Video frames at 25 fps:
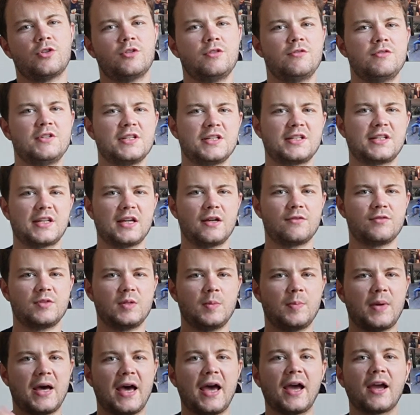and you discount
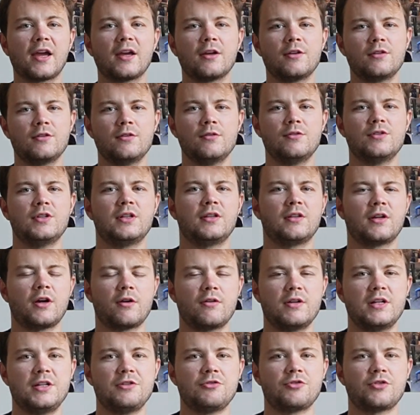it back using
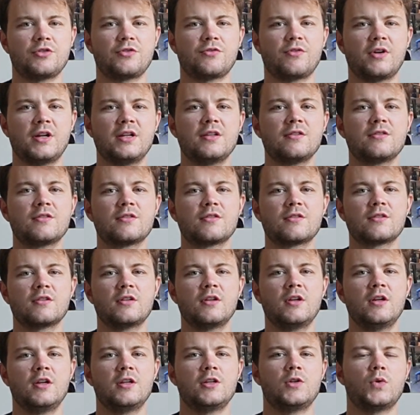current interest rates
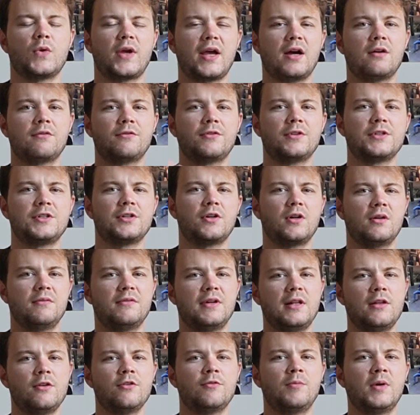to account for the time
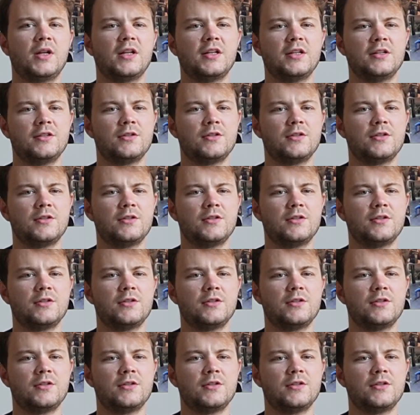value of money,